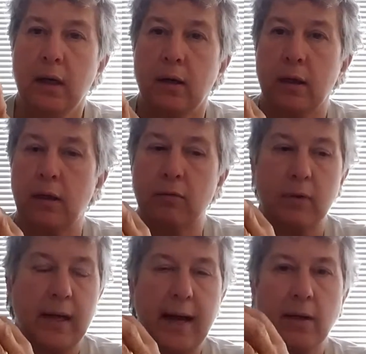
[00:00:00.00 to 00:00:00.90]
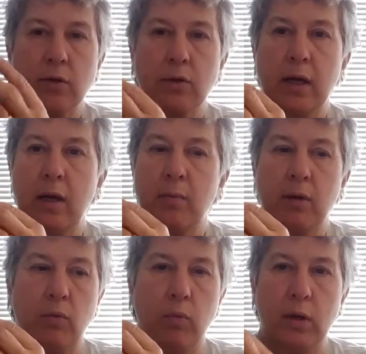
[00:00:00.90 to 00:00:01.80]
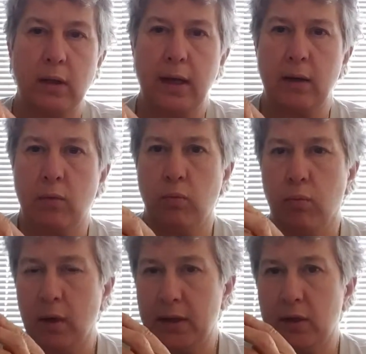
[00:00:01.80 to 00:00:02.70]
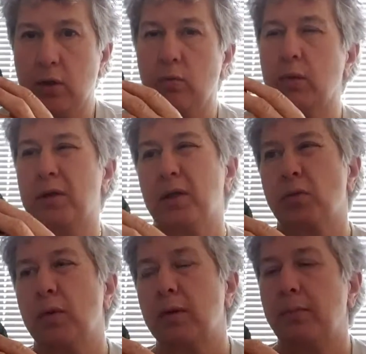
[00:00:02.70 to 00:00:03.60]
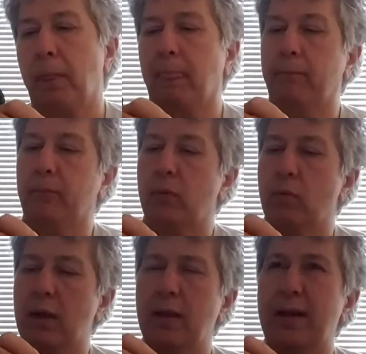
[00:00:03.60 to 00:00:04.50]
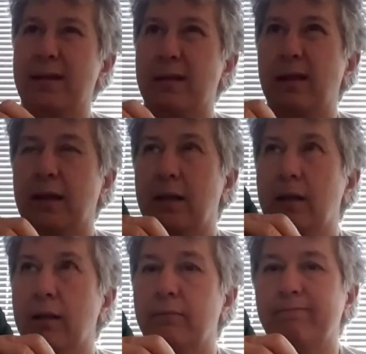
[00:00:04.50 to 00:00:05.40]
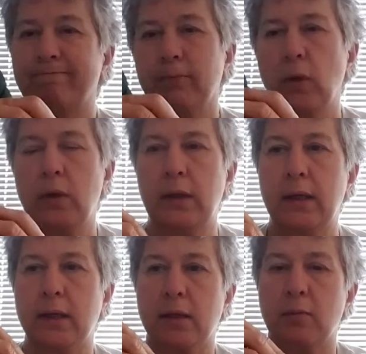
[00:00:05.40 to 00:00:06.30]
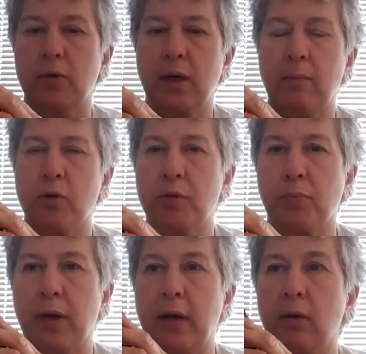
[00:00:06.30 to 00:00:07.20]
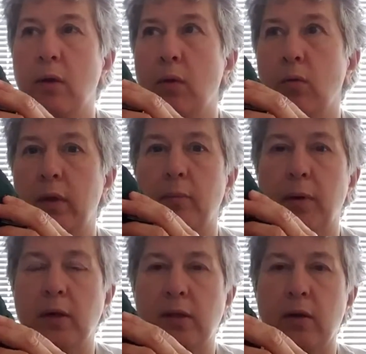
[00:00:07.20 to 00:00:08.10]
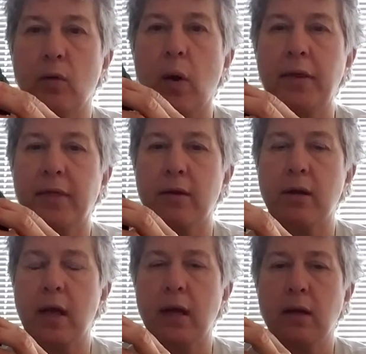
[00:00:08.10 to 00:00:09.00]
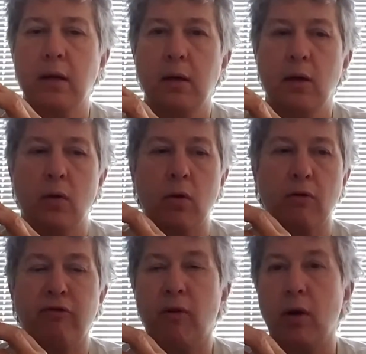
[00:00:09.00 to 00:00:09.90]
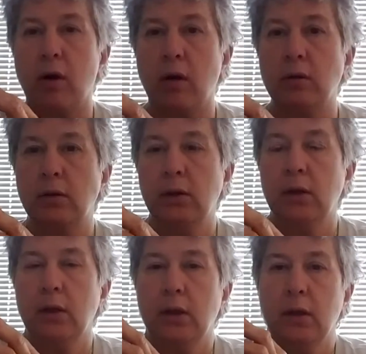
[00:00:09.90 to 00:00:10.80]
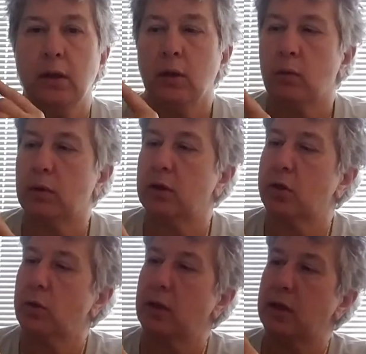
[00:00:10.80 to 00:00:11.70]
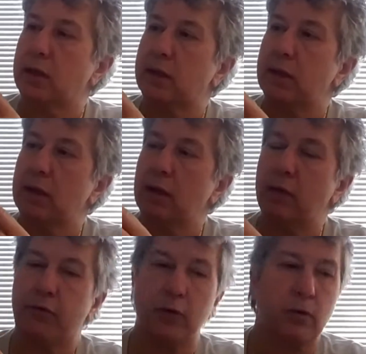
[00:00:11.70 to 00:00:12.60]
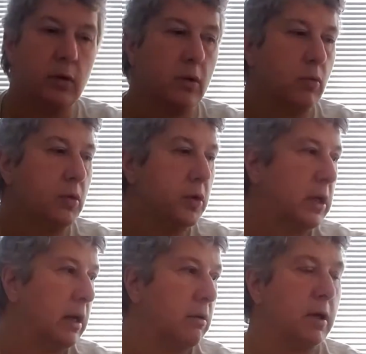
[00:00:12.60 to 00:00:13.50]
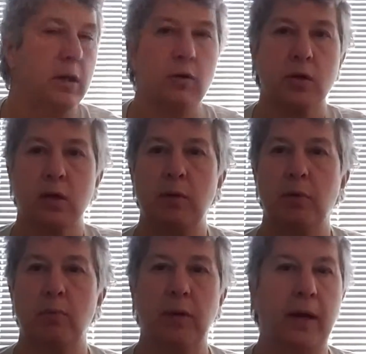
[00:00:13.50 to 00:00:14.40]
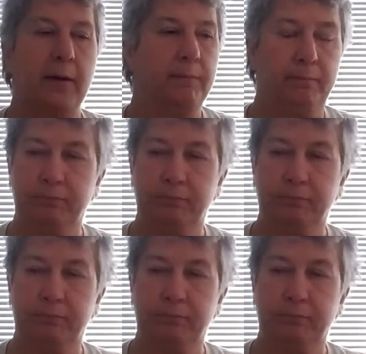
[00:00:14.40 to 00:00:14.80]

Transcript: Now the Reactor hammock, what is good with this one, what I liked, like in the, well, I guess summertime or spring when the bugs aren't quite there yet, or fall. What this one is, if you're, when you're carrying your sleeping pad,